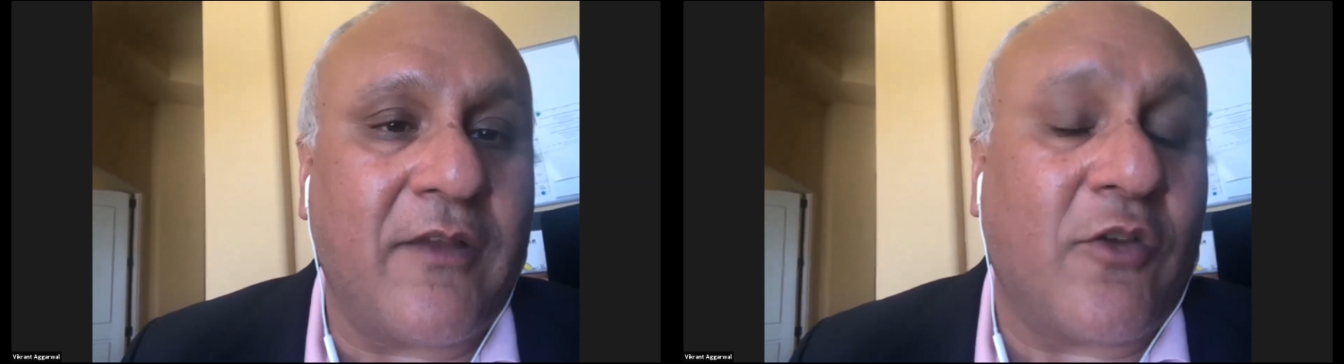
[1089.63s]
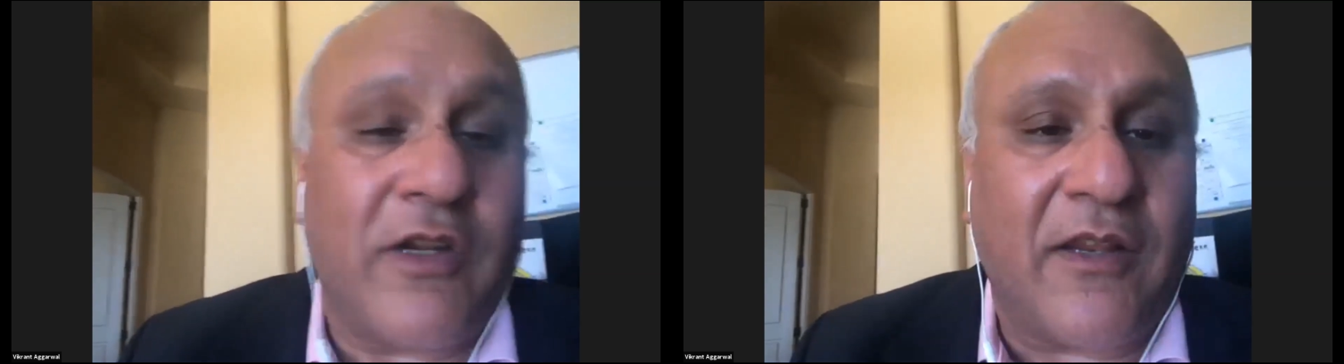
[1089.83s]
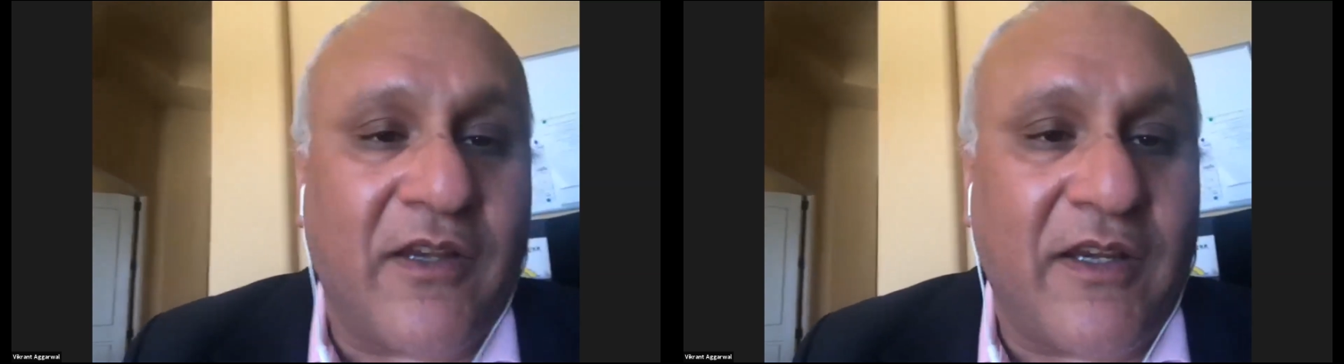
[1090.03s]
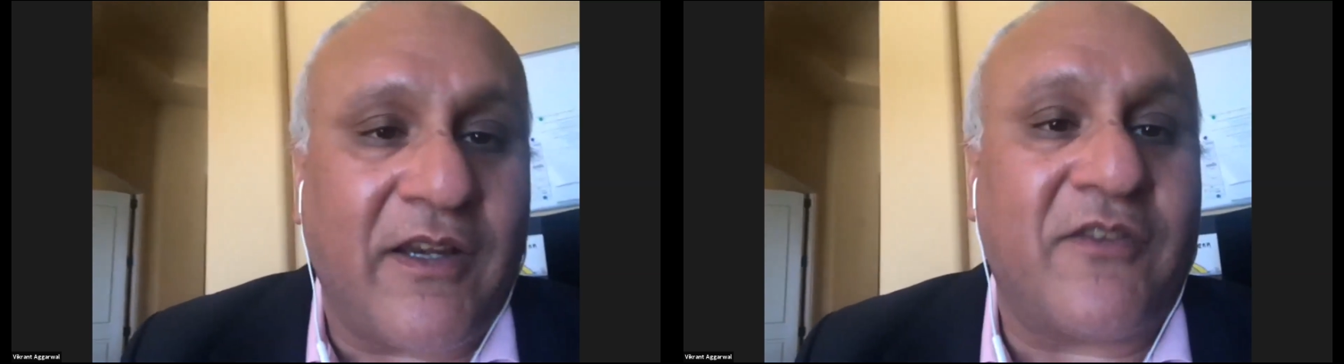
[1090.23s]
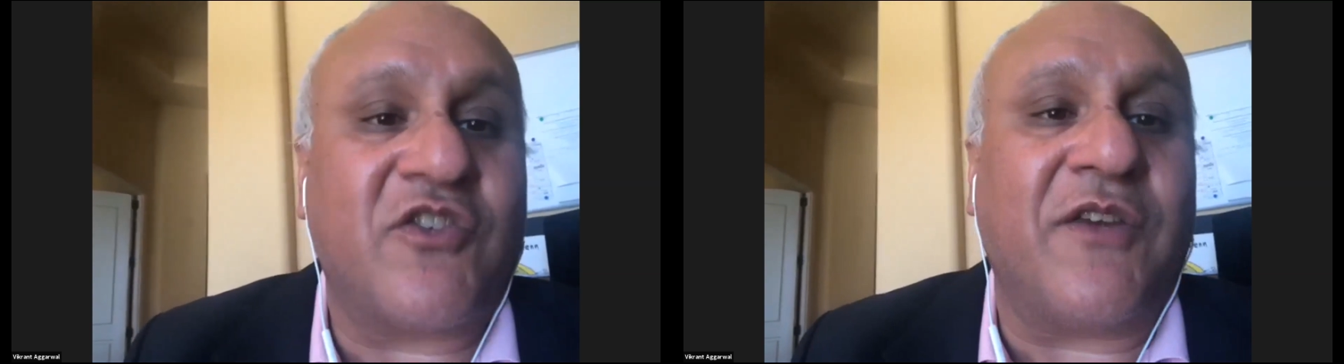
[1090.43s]
so it
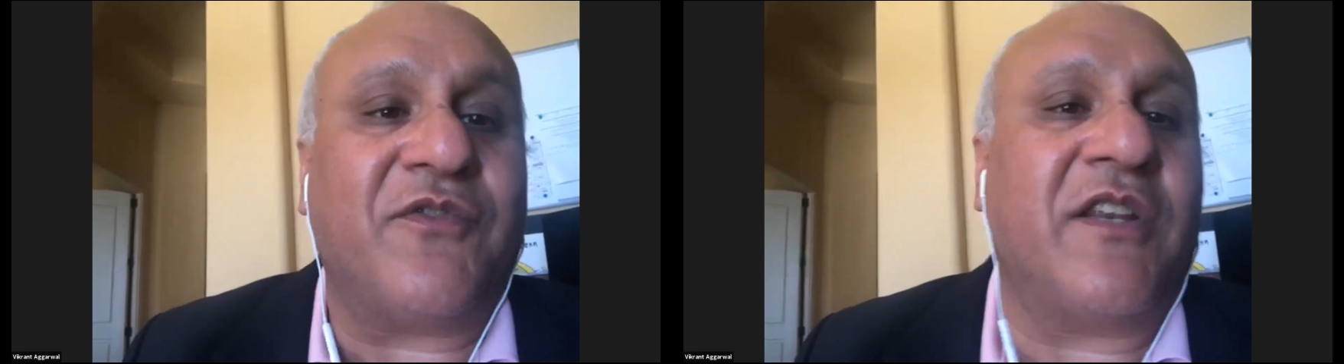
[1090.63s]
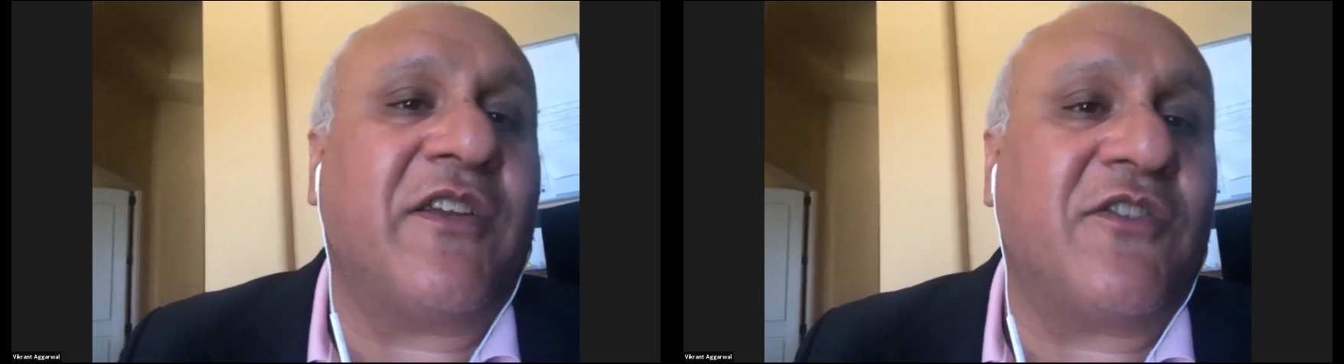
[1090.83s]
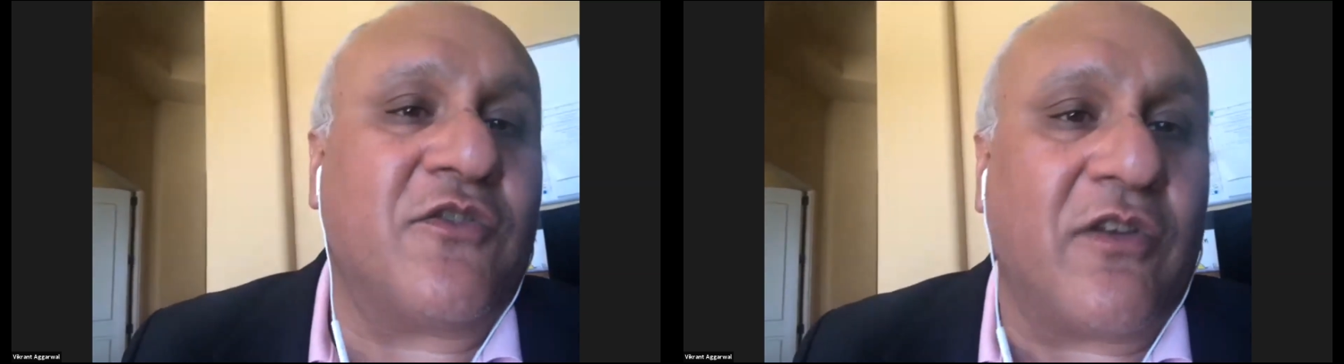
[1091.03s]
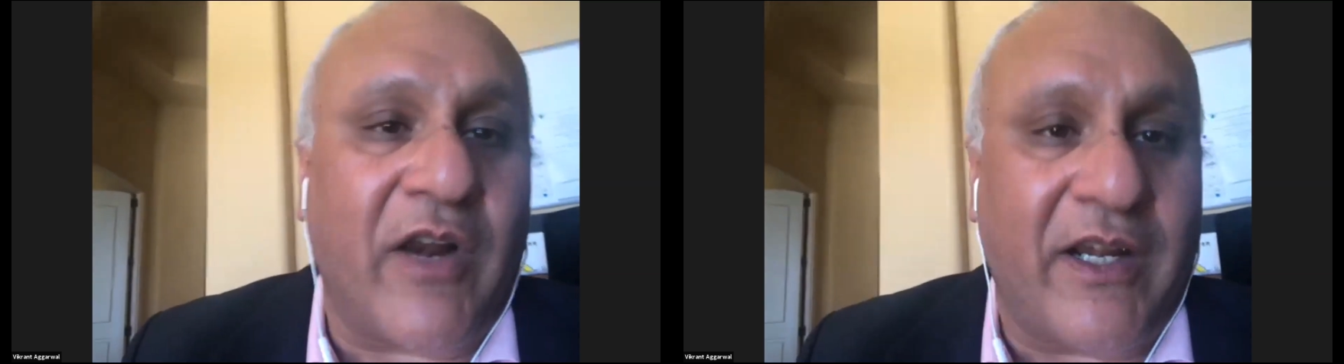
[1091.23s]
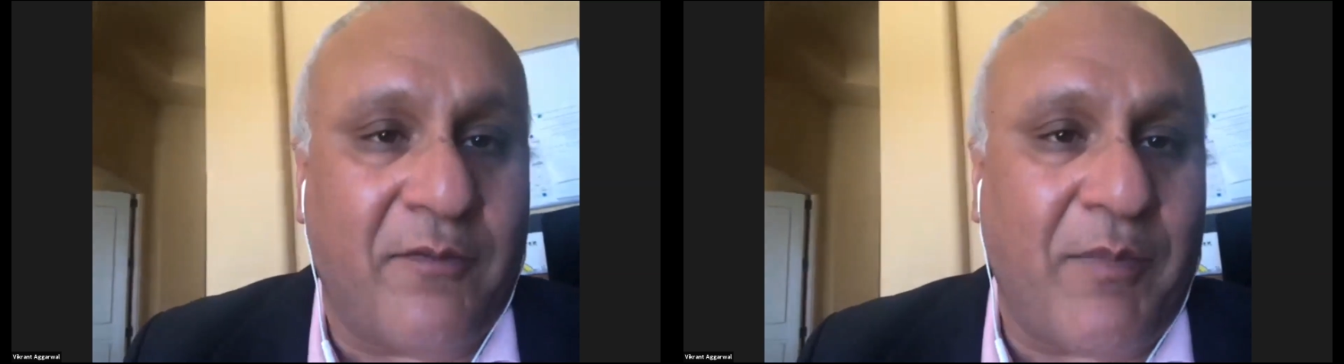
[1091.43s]
has shifted things to the
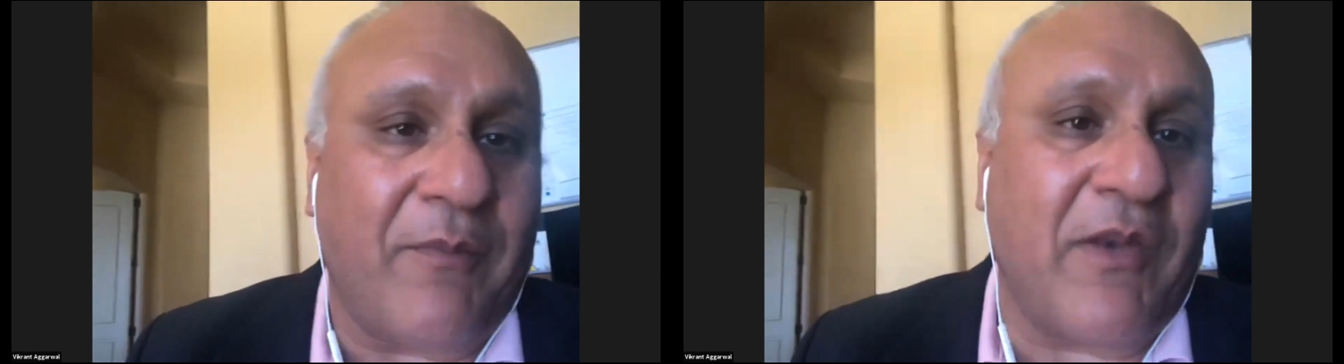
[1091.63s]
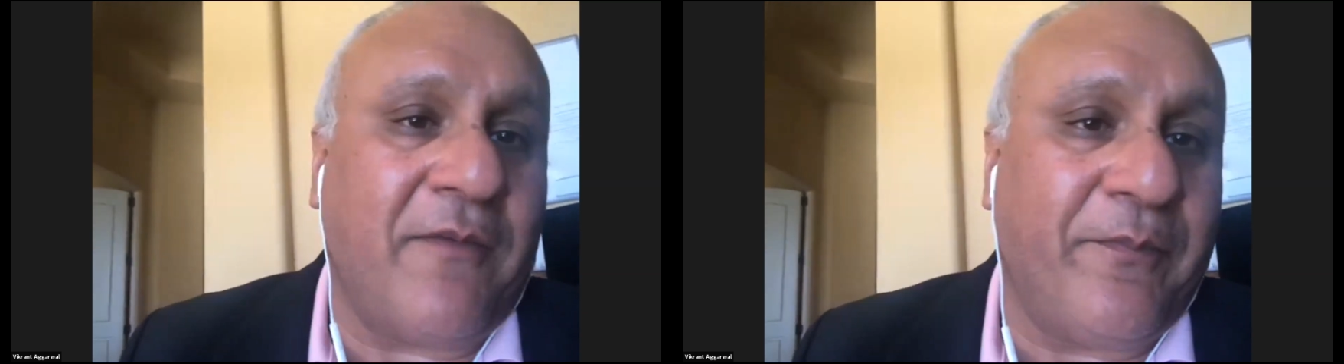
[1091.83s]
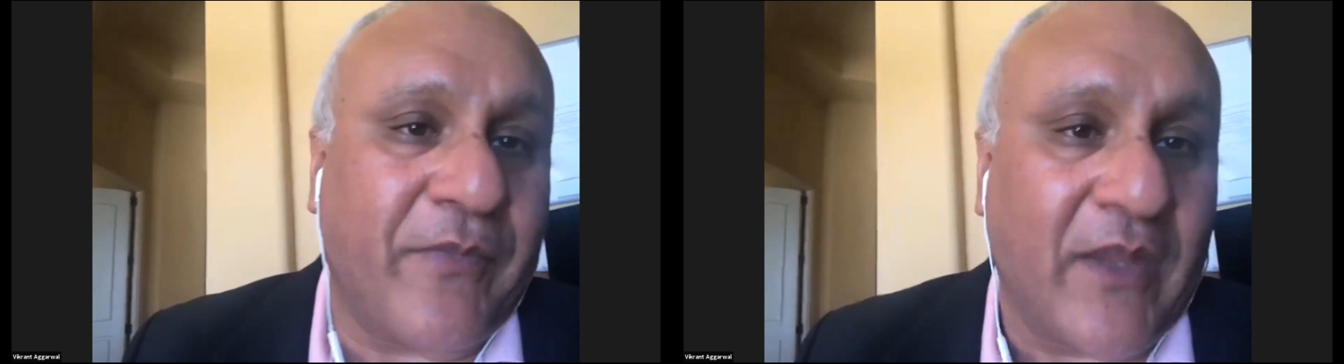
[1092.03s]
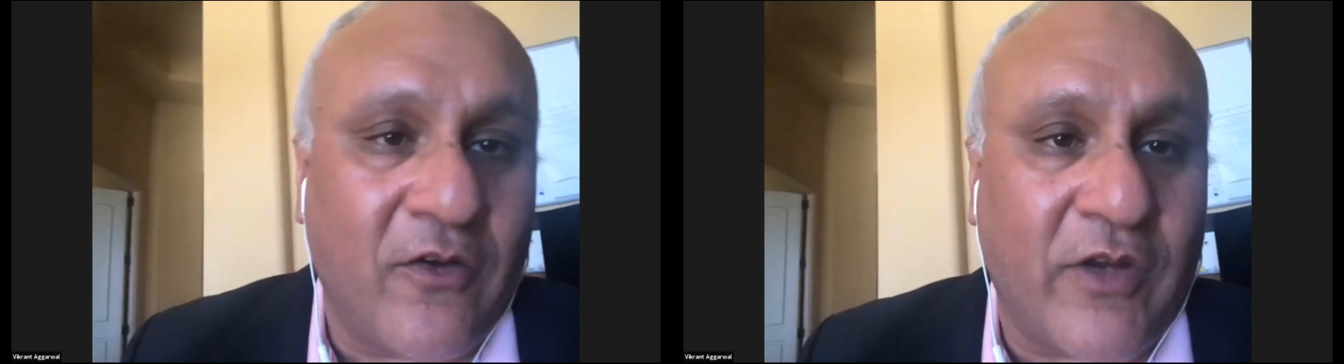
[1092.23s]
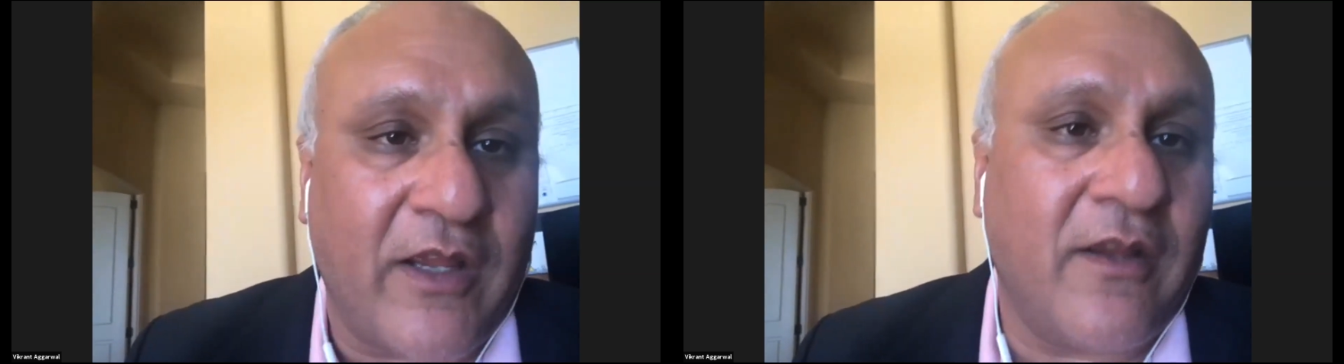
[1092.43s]
right, Pamela,
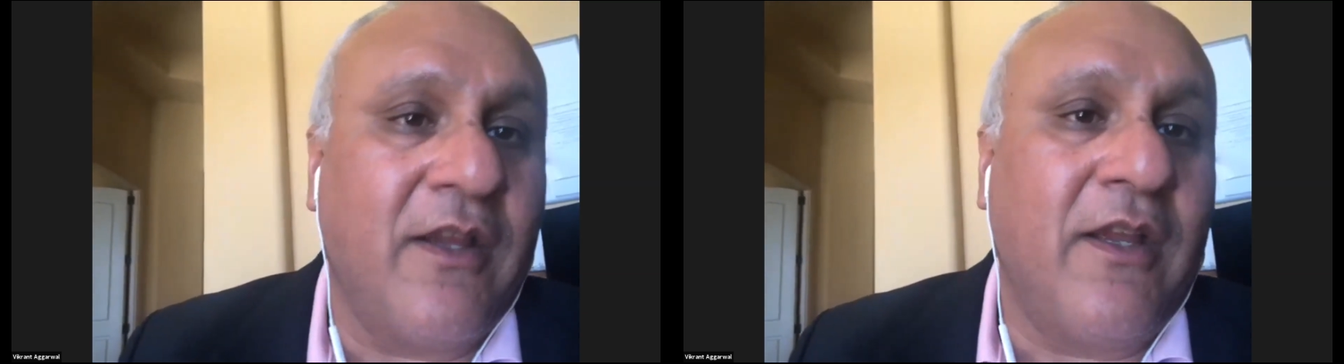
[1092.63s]
okay?